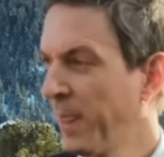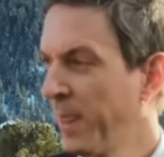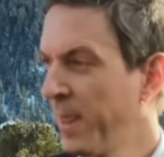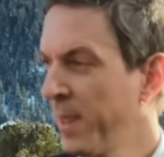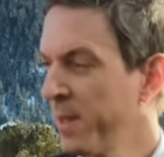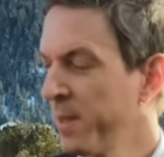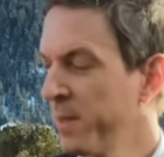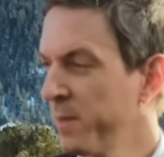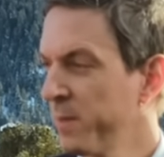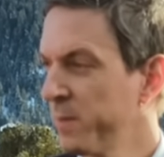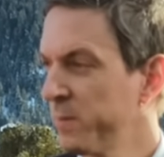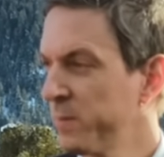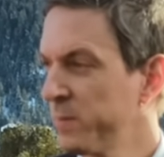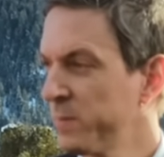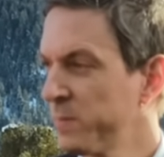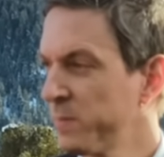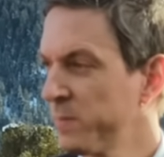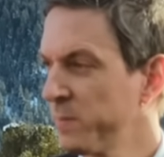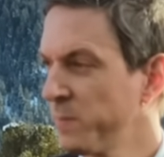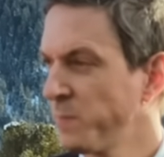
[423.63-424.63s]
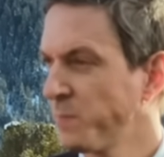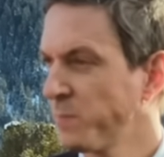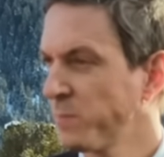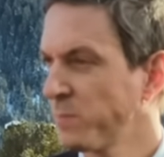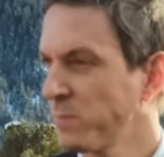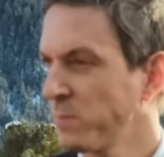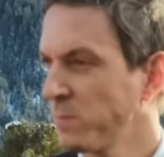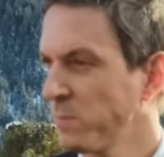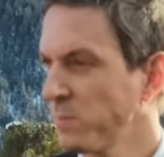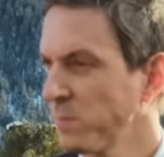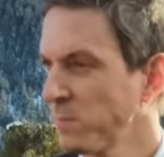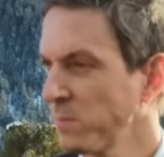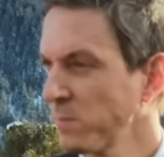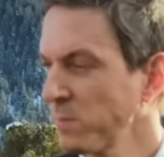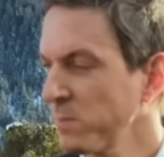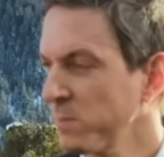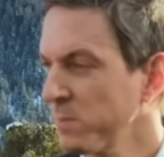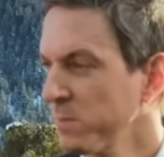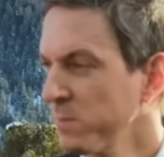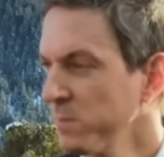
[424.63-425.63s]

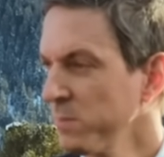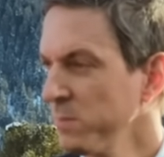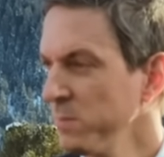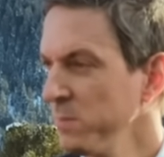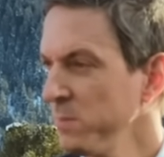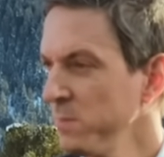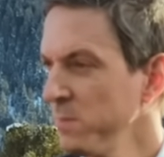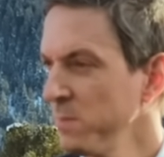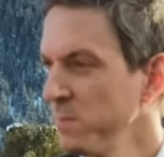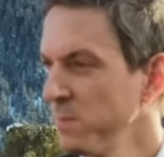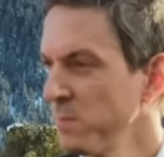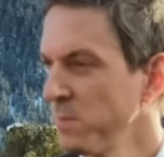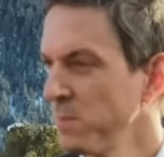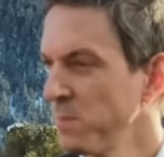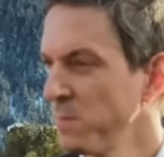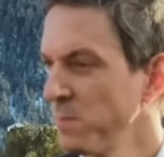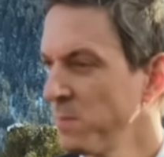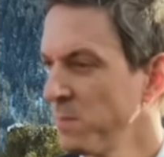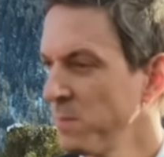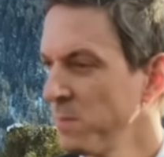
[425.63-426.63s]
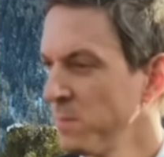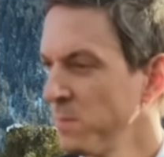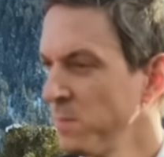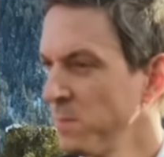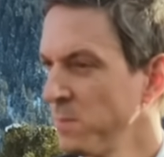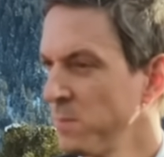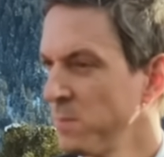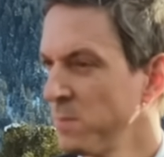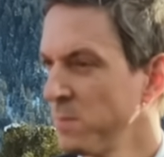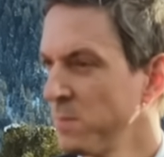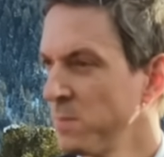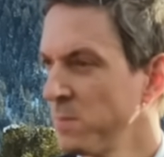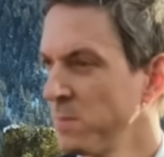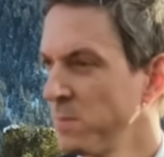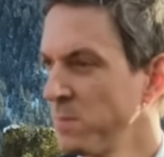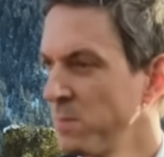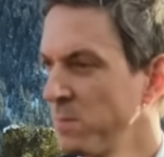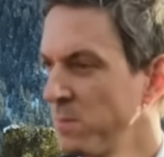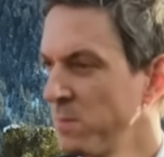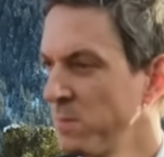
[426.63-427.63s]

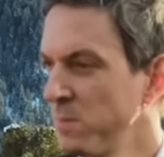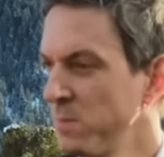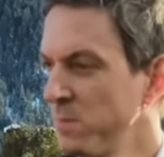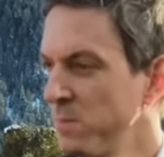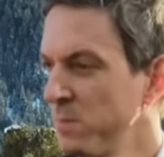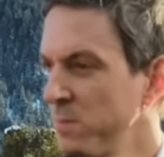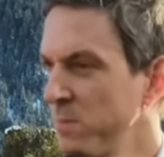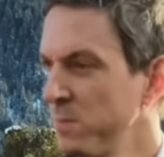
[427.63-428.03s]
[no speech]